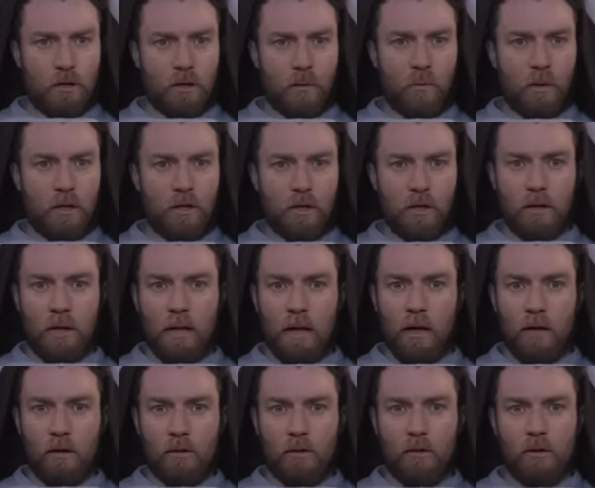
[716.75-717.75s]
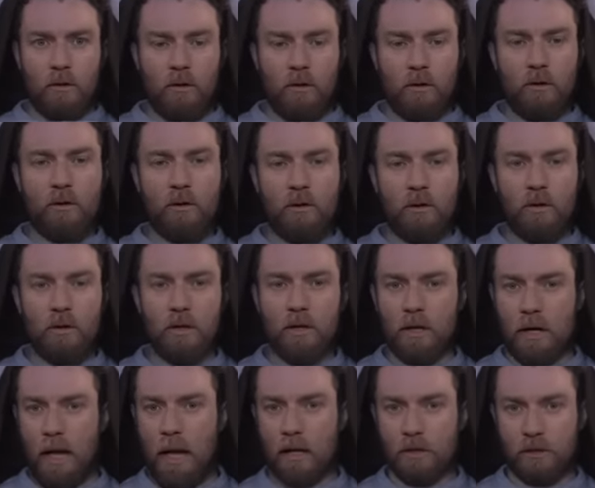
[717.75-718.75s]
are written down.
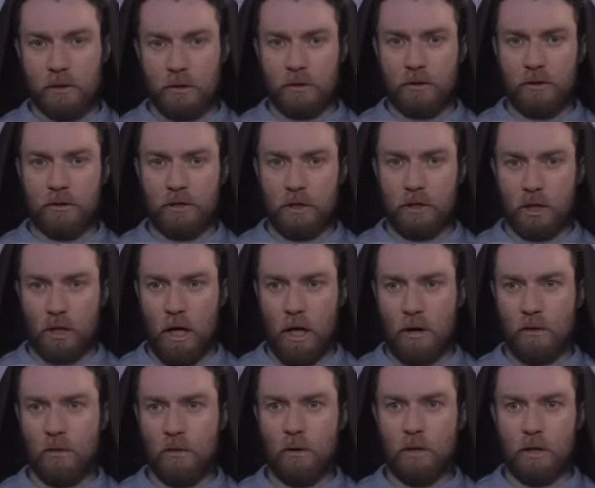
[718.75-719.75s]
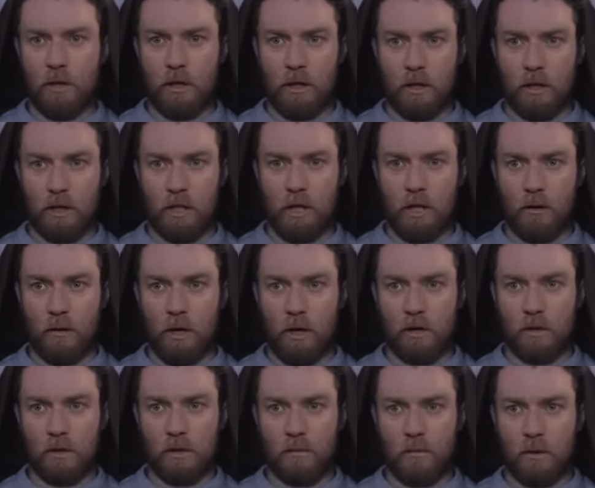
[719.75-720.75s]
And actions generally
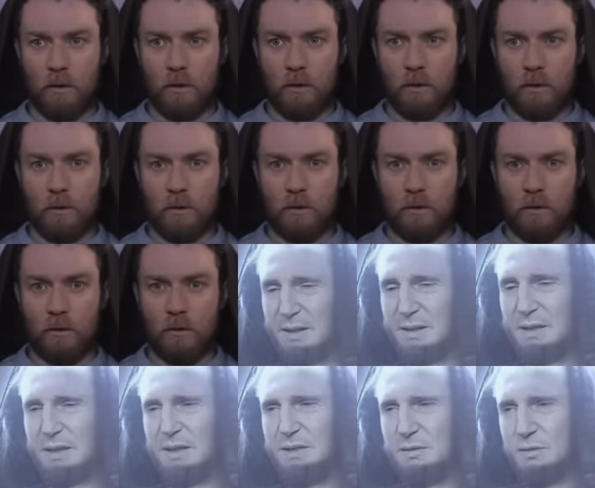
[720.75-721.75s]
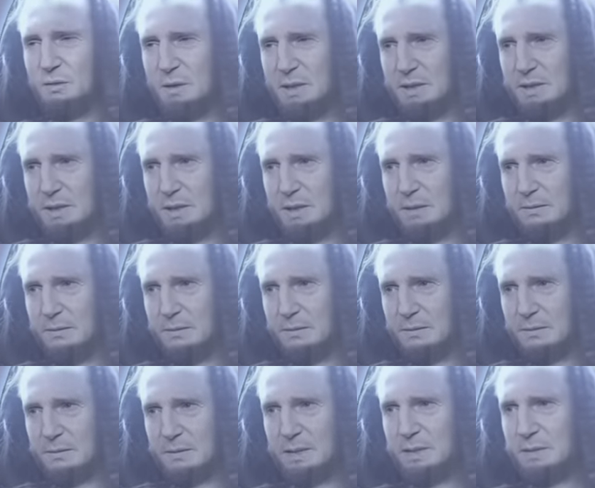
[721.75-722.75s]
generate some noise. I think it's wisdom.
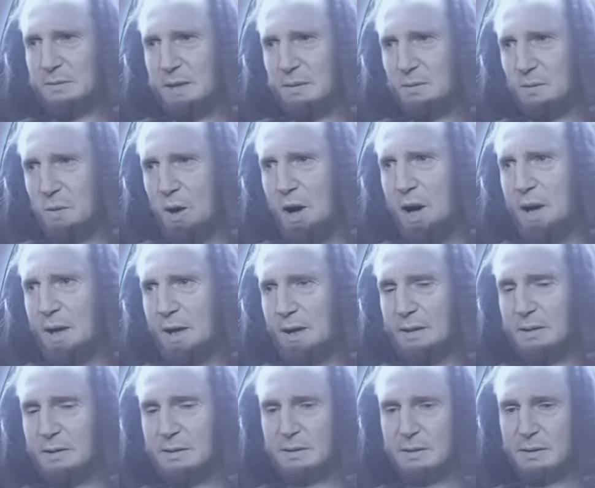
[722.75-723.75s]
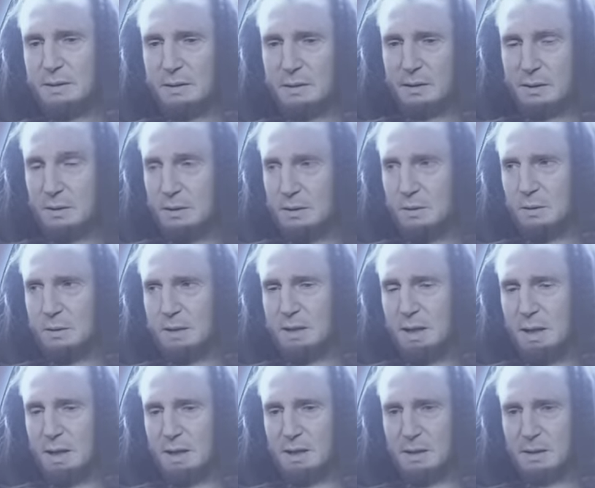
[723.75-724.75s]
She's being wise. You wouldn't
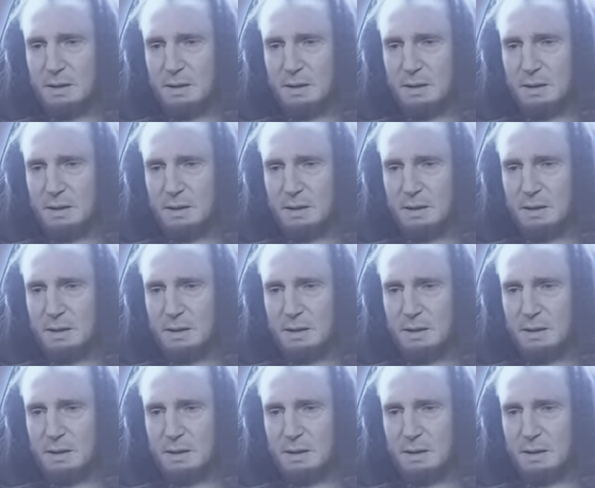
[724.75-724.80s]
get it.